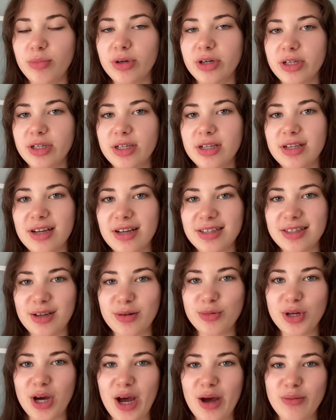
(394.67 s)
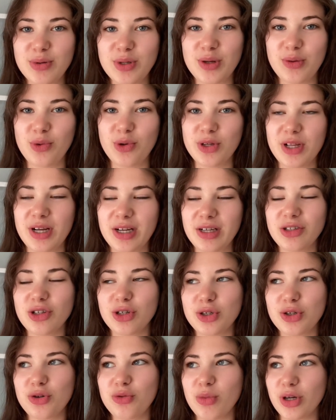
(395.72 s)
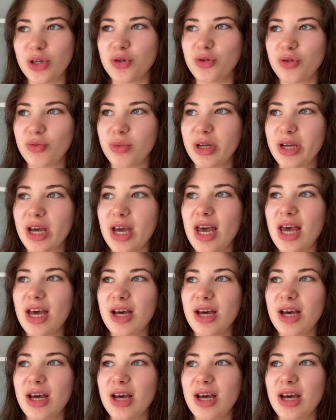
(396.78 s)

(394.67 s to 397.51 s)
but sometimes it was like just too much for me.